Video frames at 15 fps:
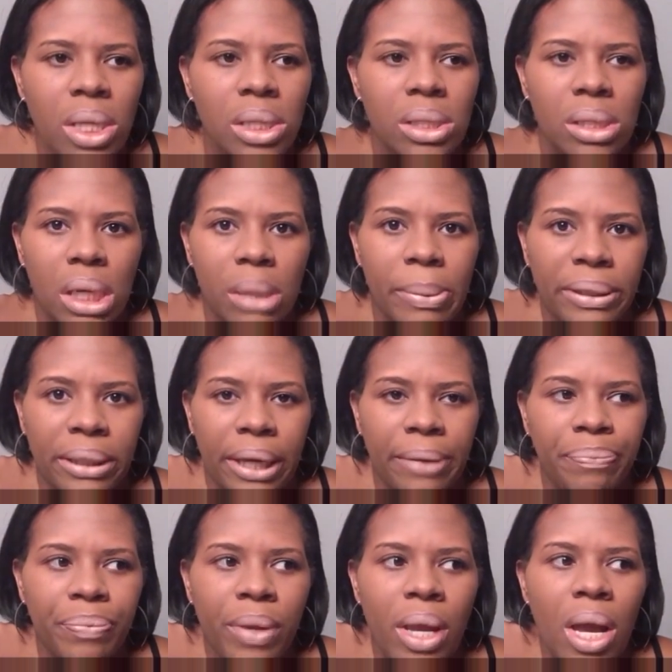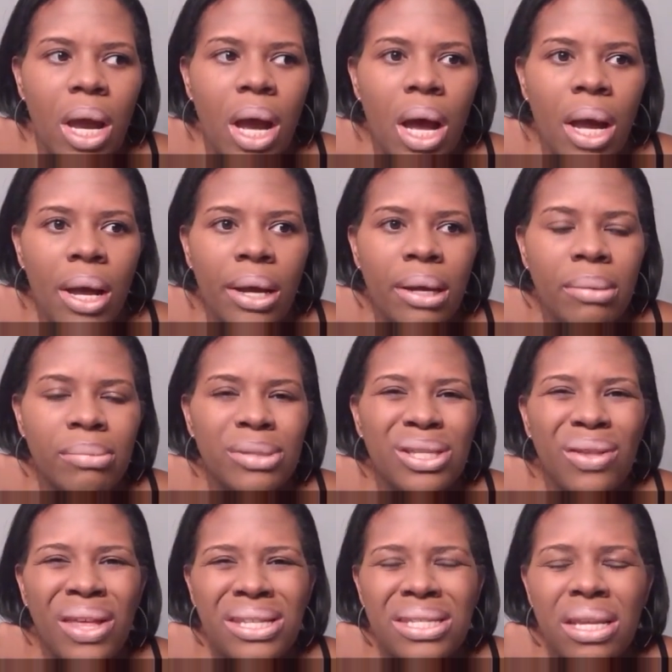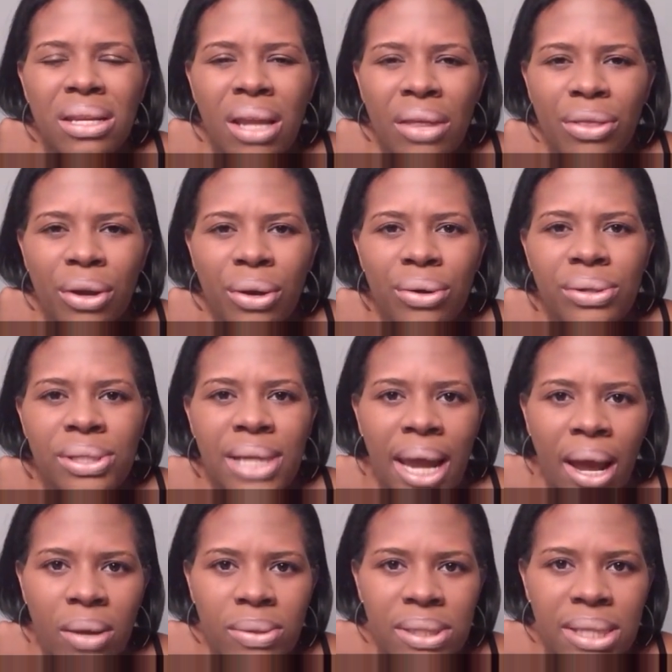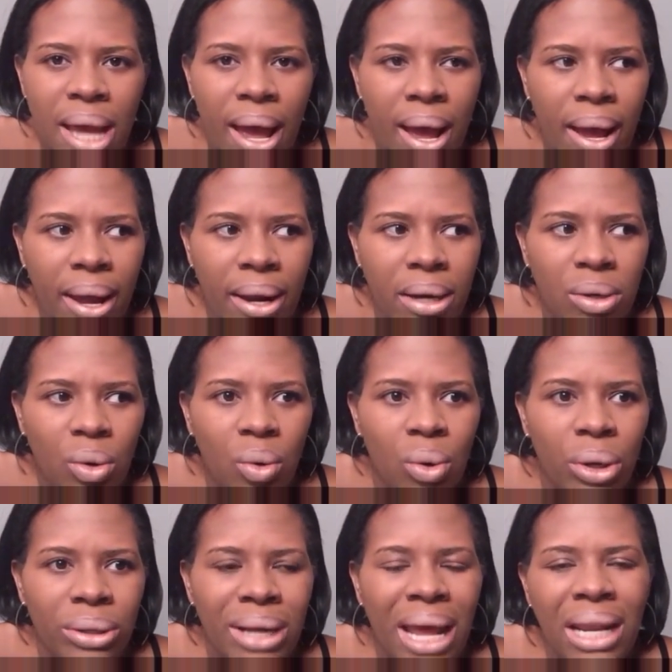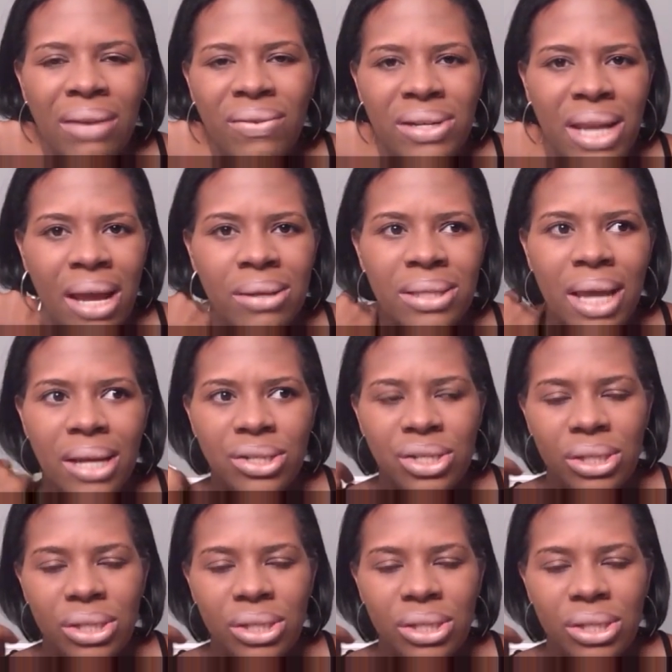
Sorry about that. So that's another downside, or not even downside,